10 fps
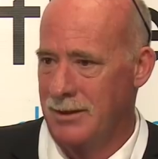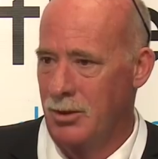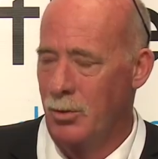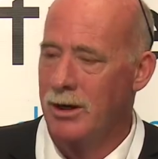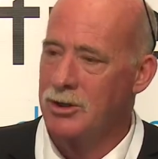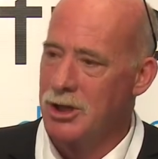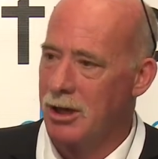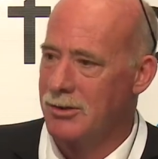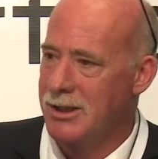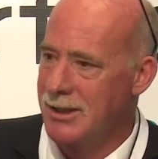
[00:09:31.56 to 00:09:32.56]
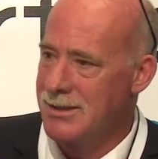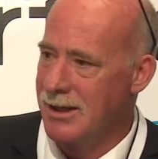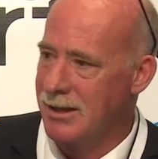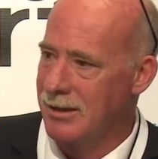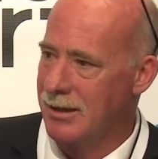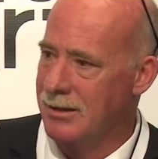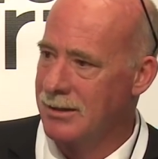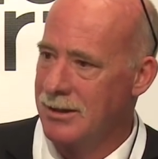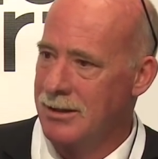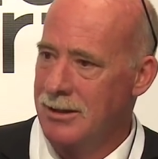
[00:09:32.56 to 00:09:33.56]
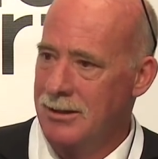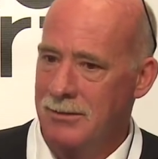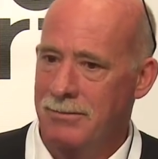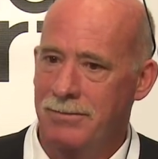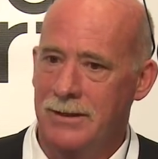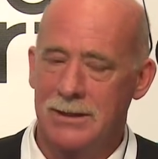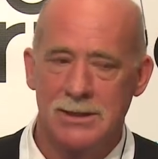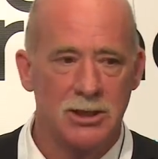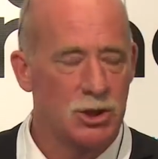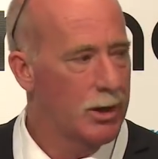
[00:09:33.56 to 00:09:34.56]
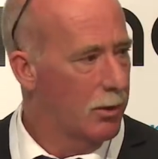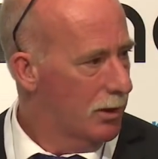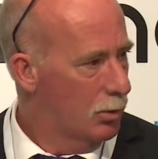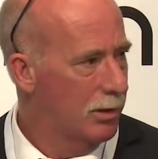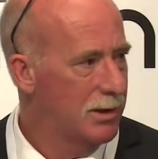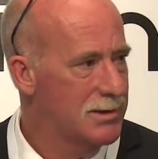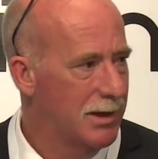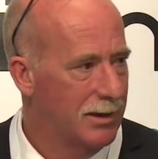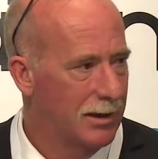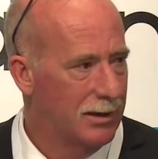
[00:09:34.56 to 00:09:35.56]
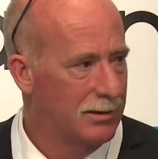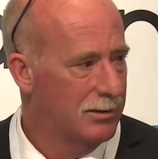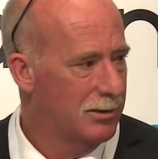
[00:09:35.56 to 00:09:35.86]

where our childcare centre feeds into our aquatic centre,